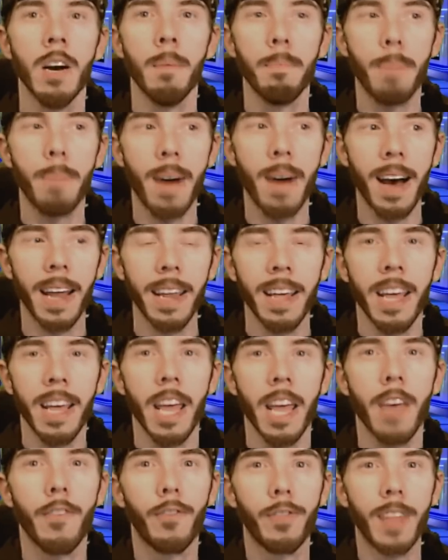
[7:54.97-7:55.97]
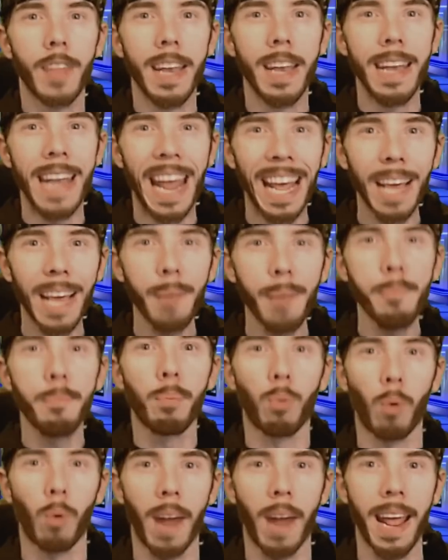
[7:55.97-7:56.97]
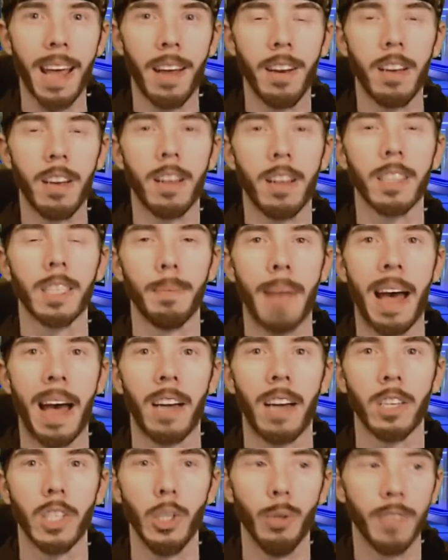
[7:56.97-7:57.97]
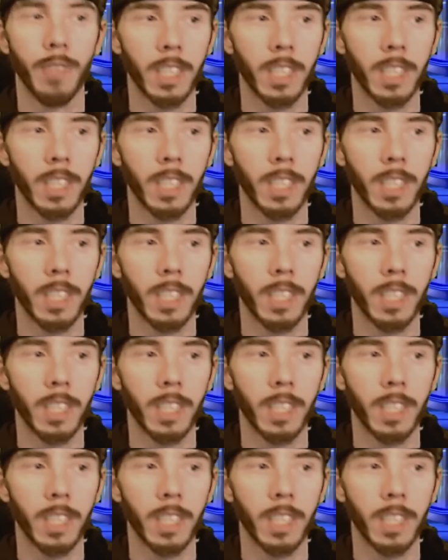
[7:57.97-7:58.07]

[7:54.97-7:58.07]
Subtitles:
but if the name brand doesn't matter to you,